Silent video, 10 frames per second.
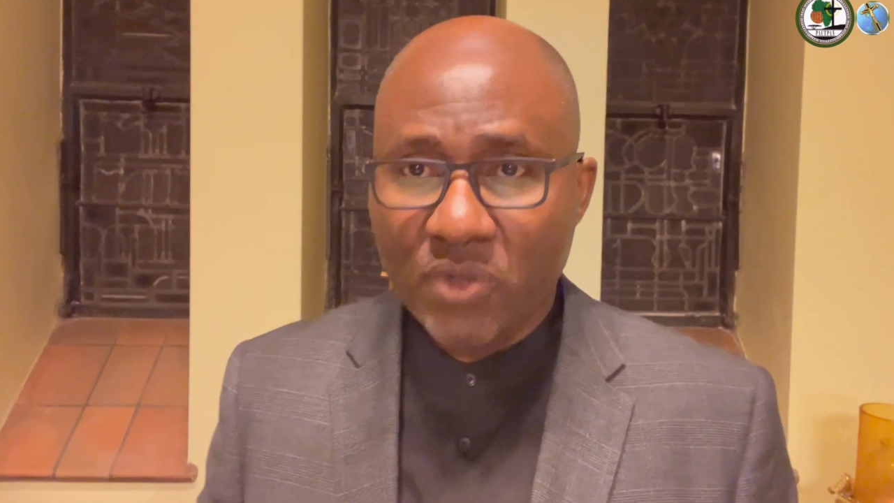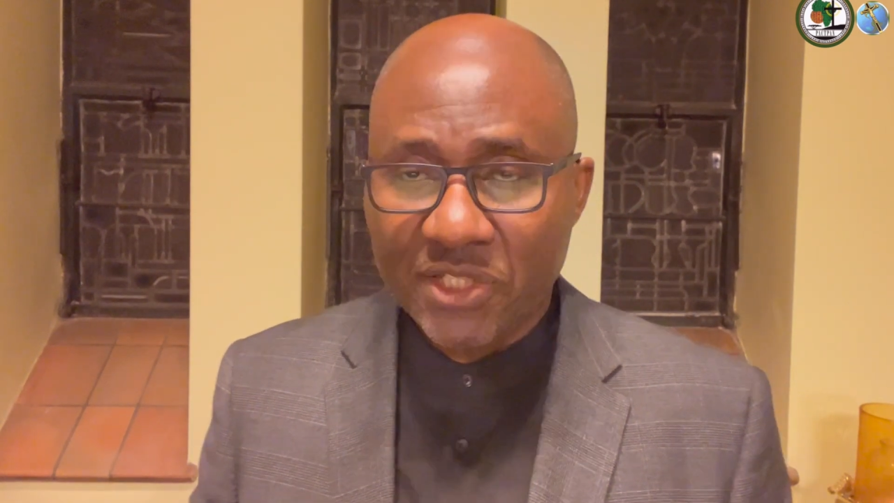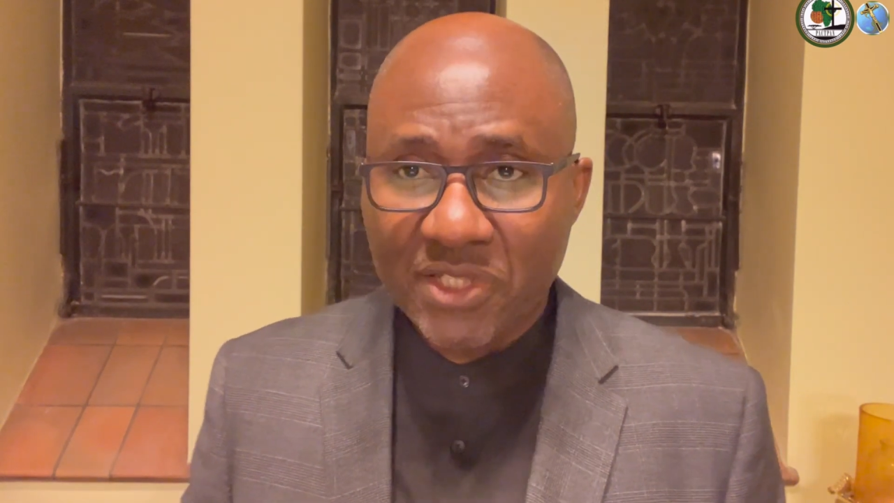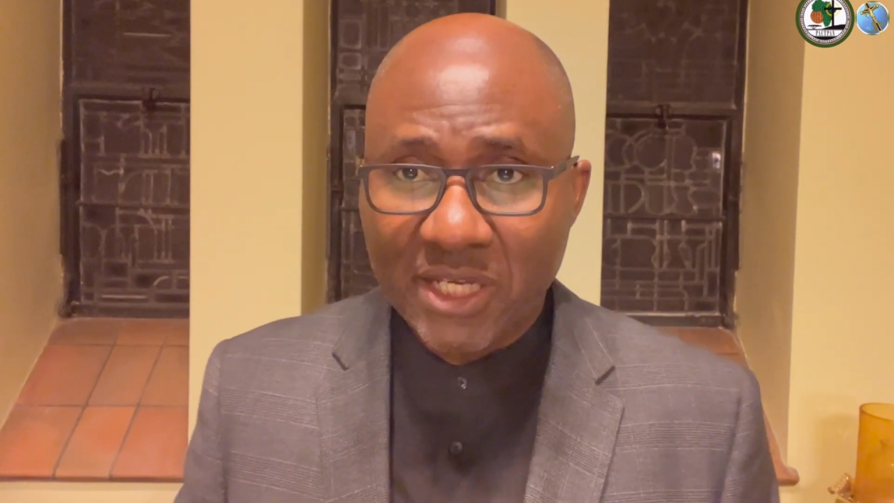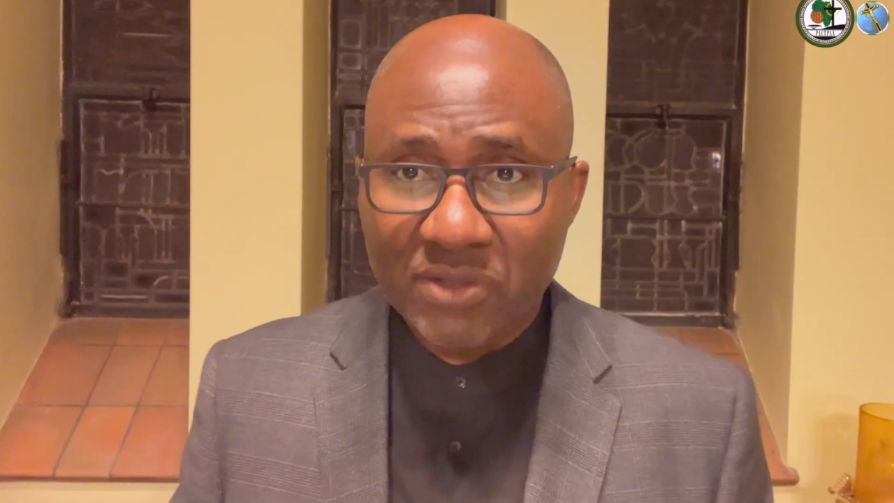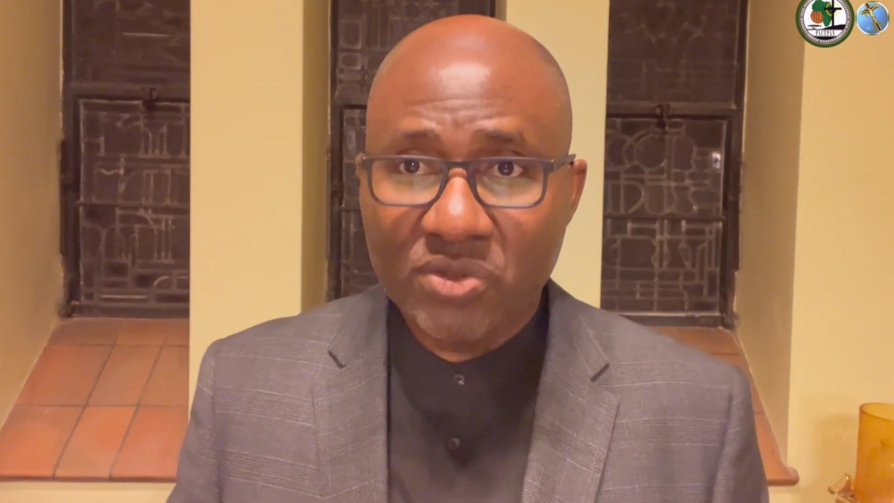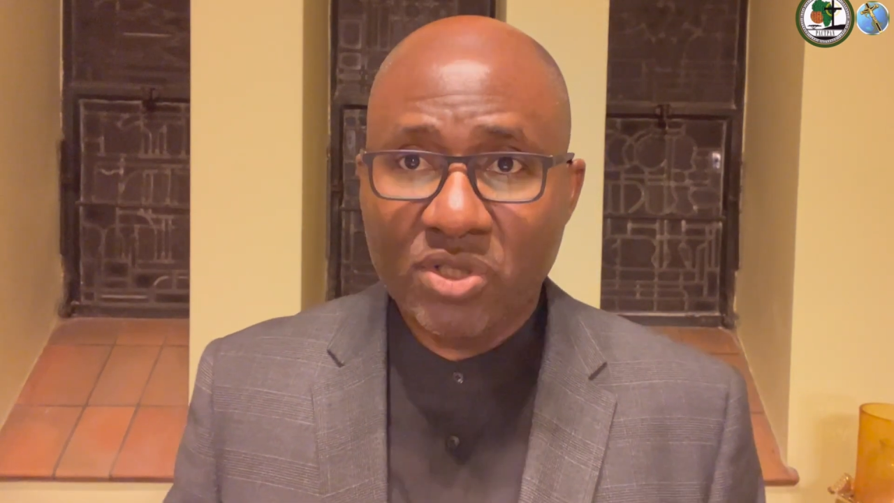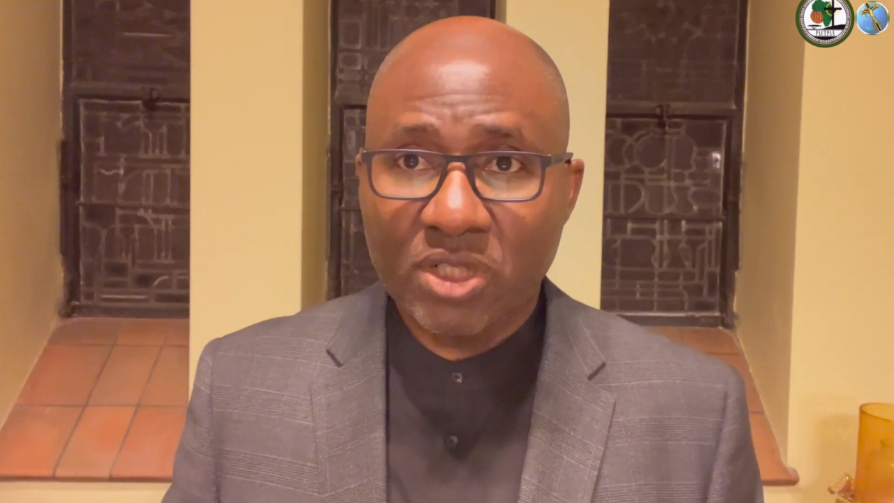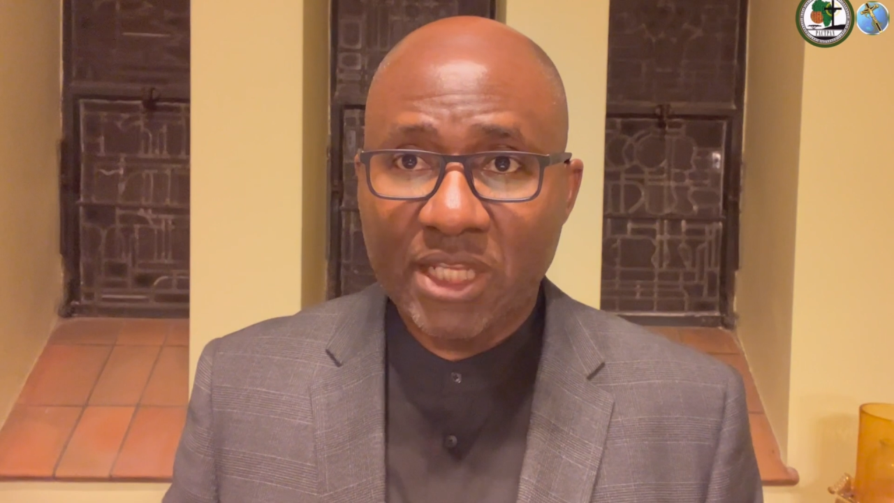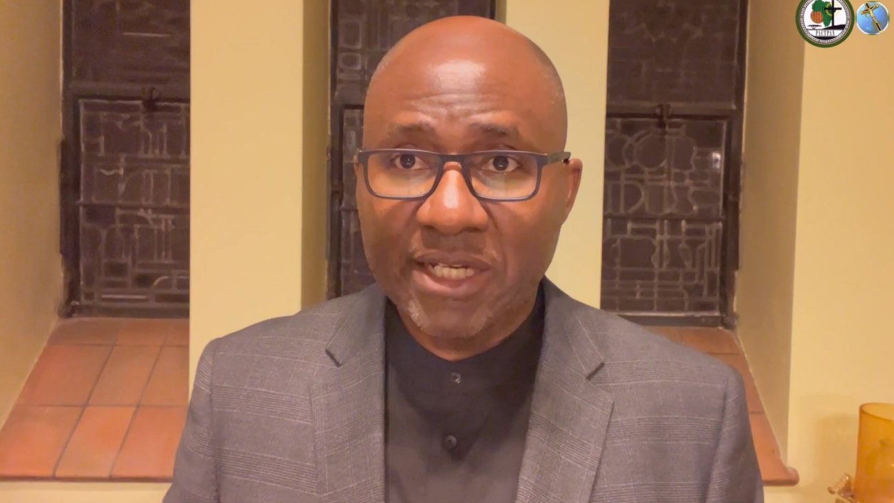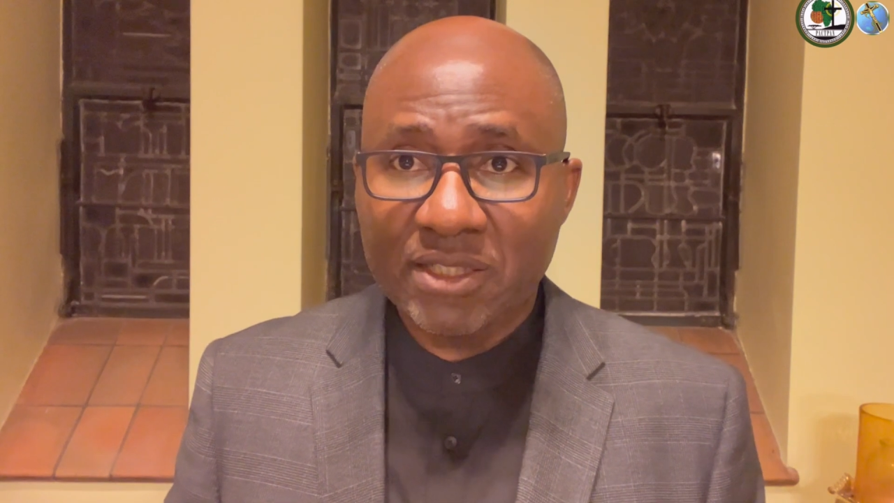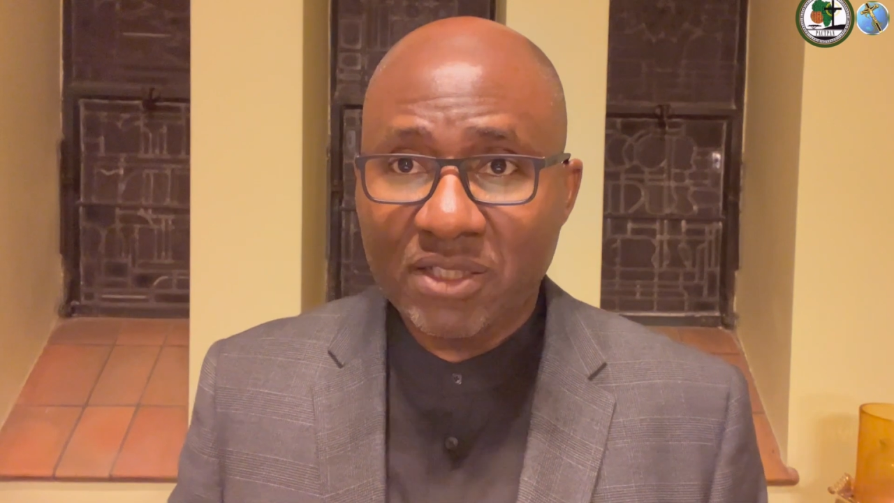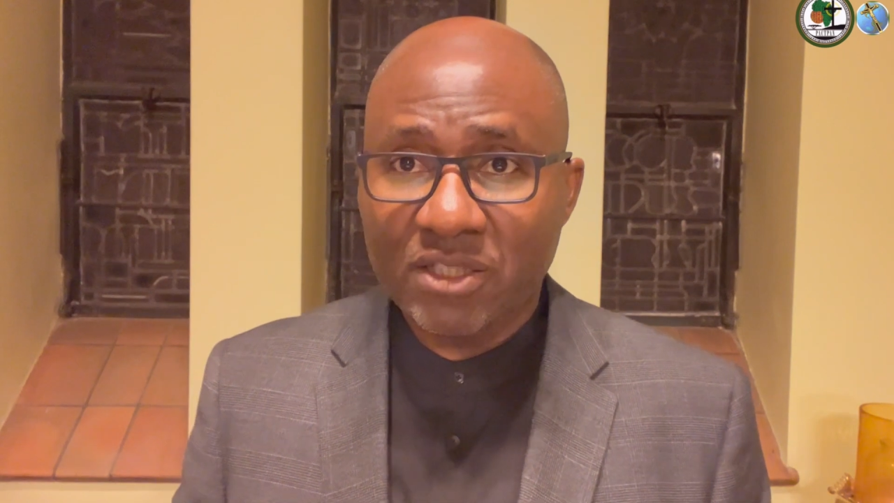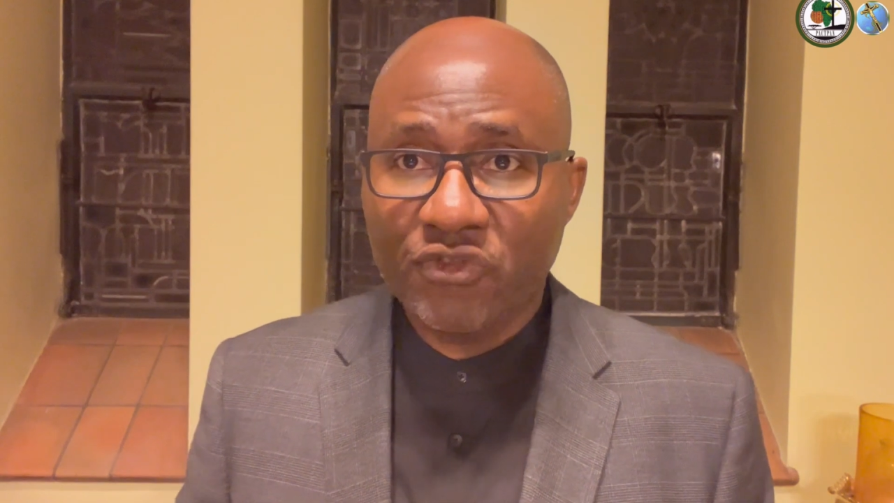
were sent to collect